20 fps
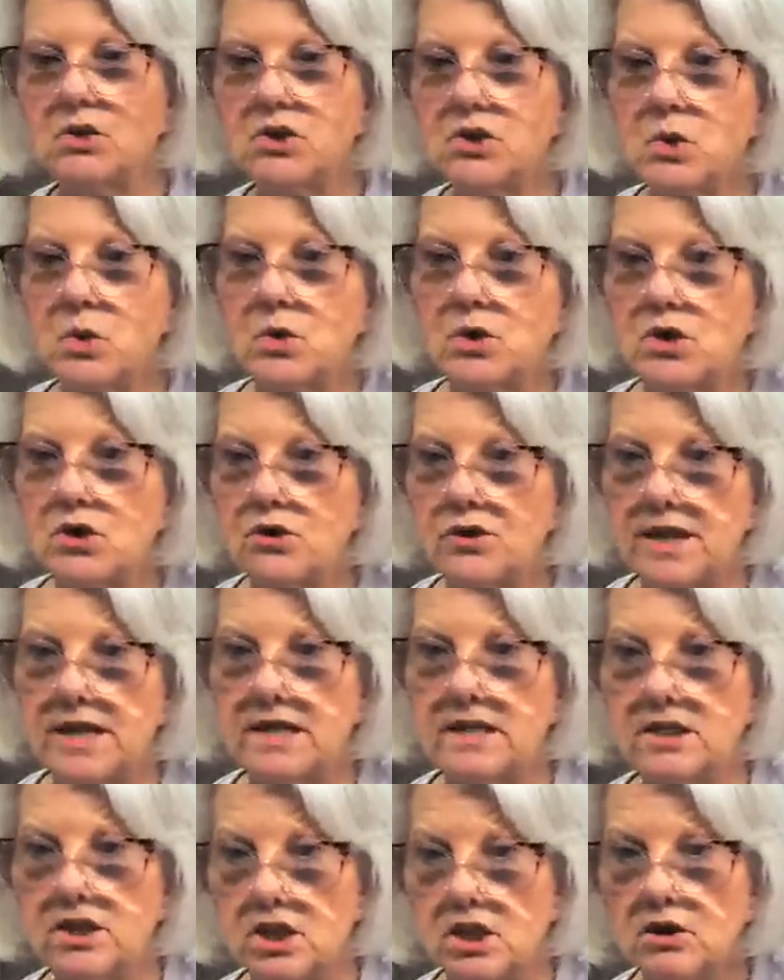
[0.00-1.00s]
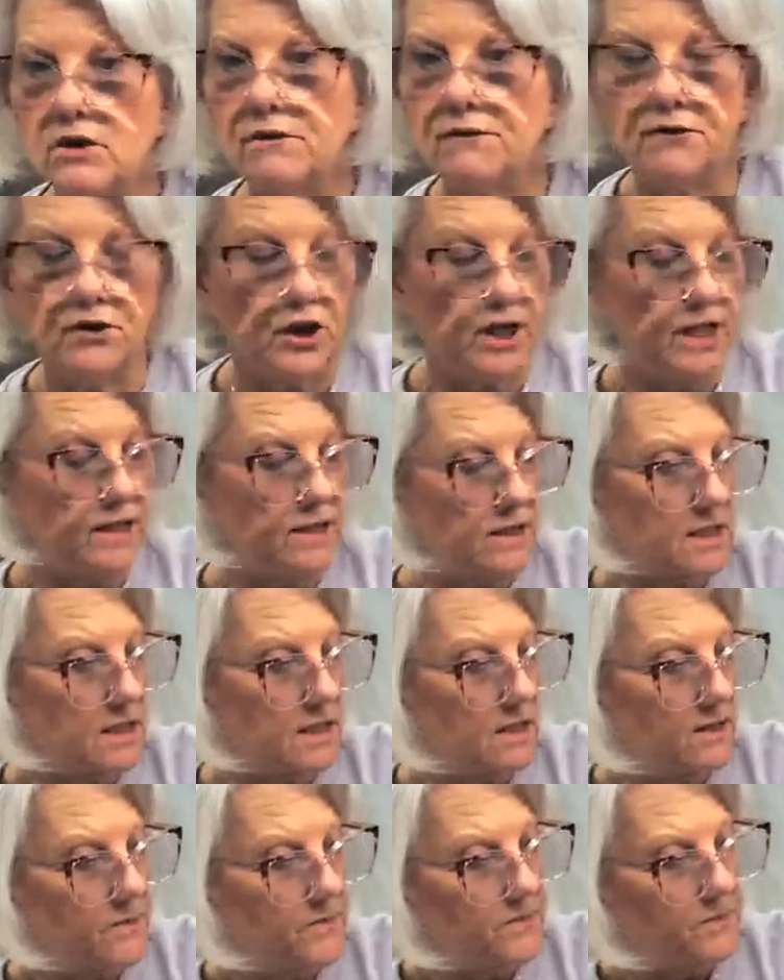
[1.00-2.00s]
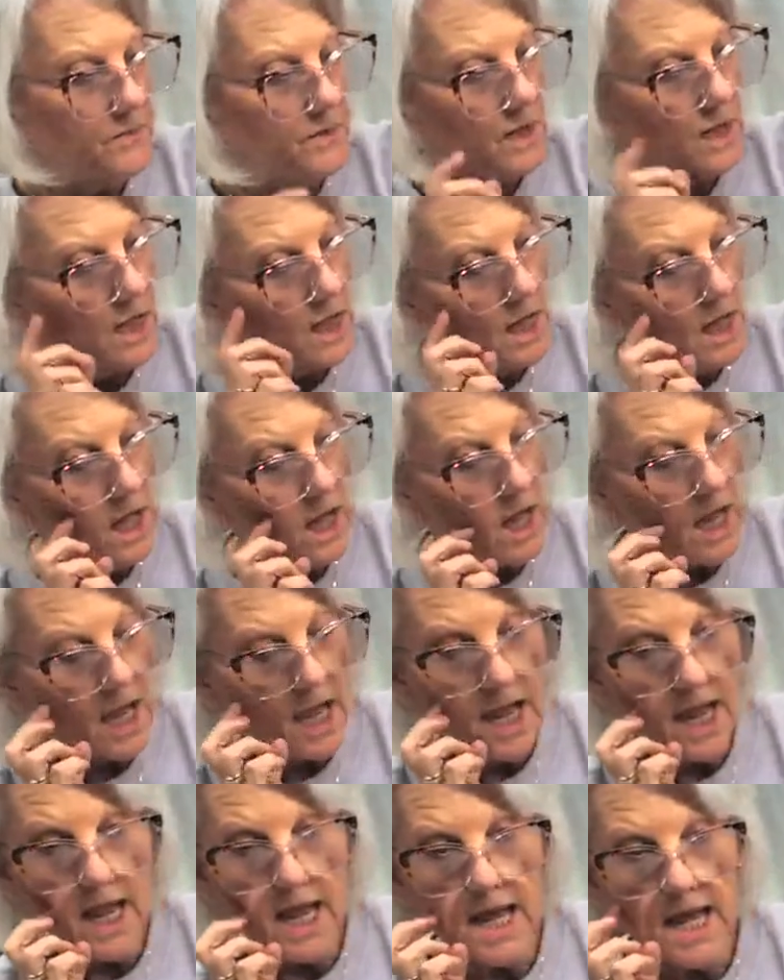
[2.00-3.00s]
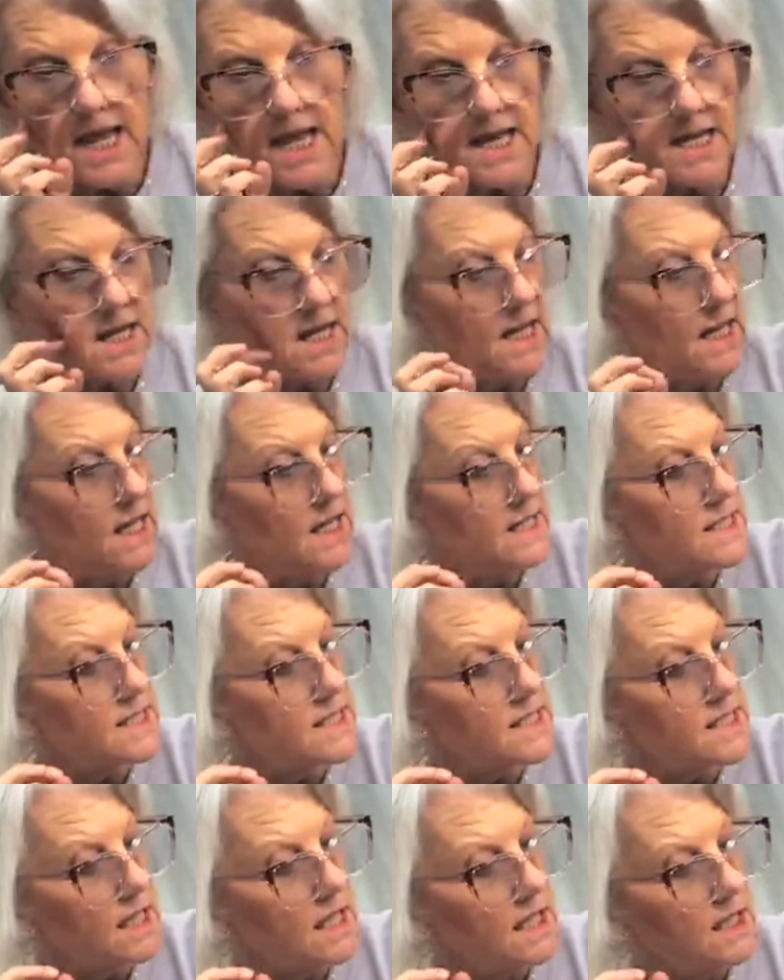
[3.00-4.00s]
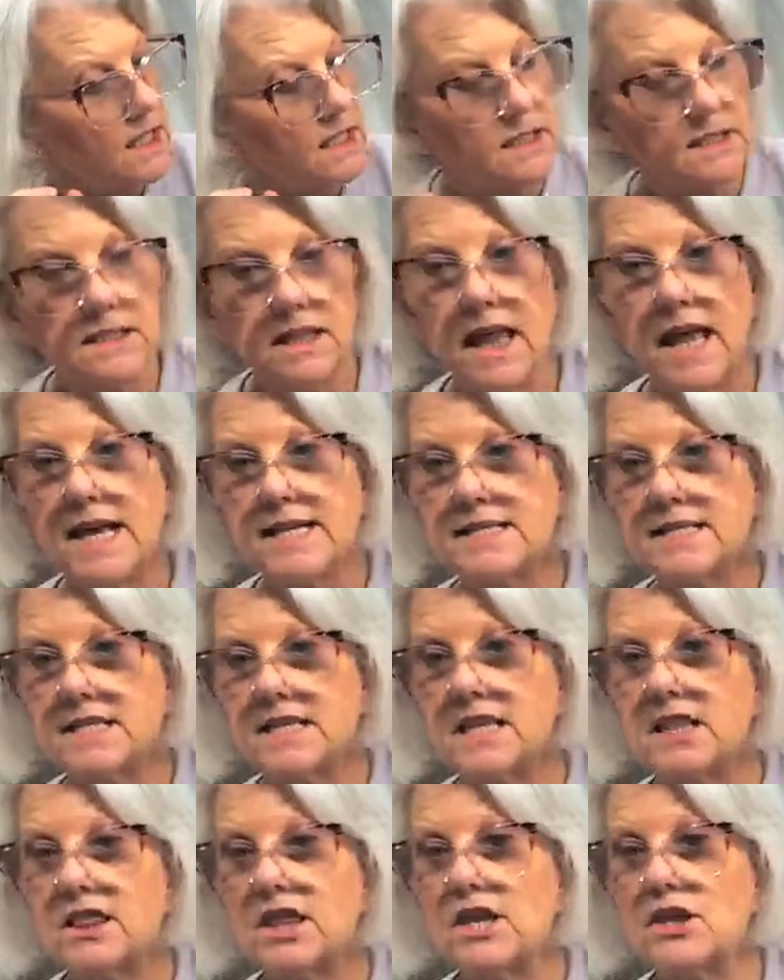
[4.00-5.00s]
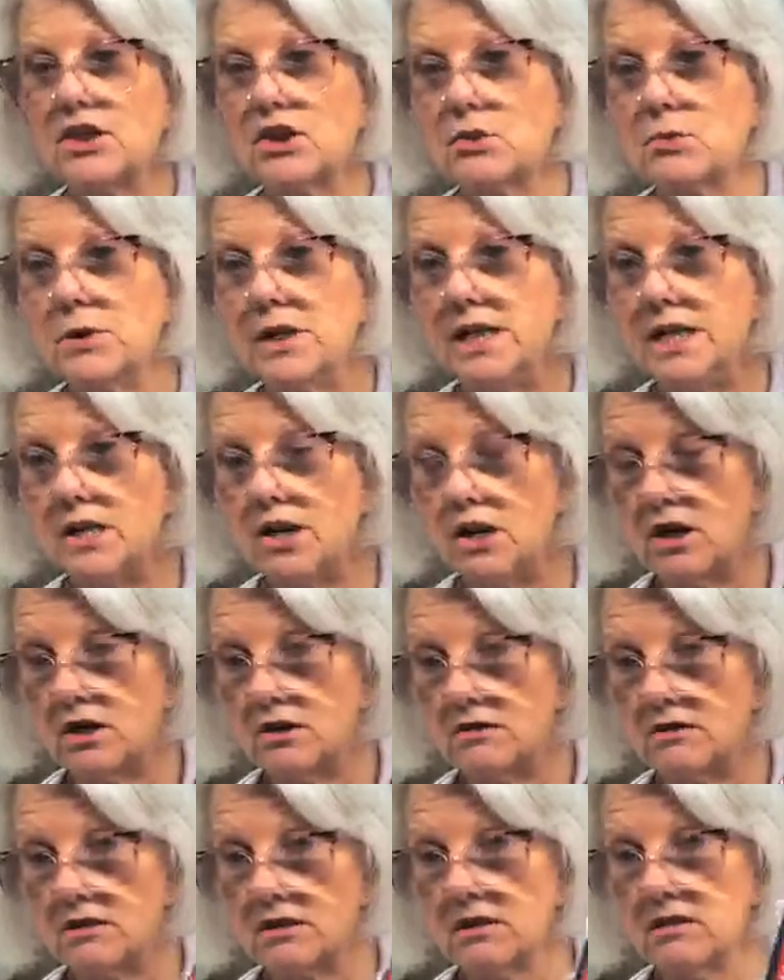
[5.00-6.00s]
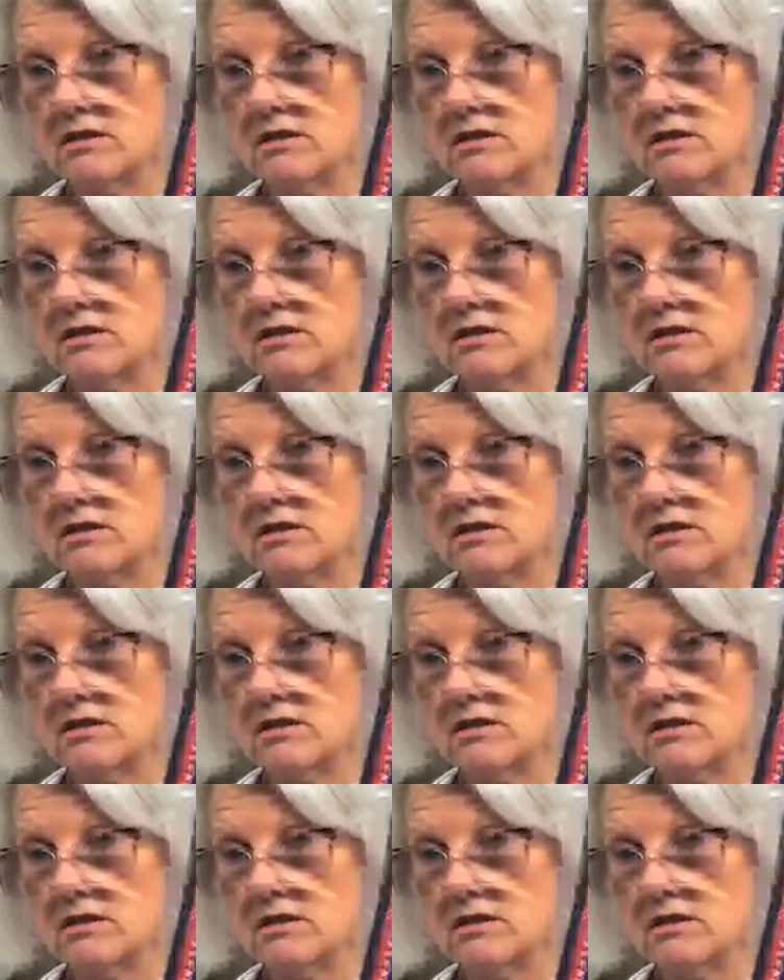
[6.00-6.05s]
shorter than 2 foot, and it's less than 3 yards.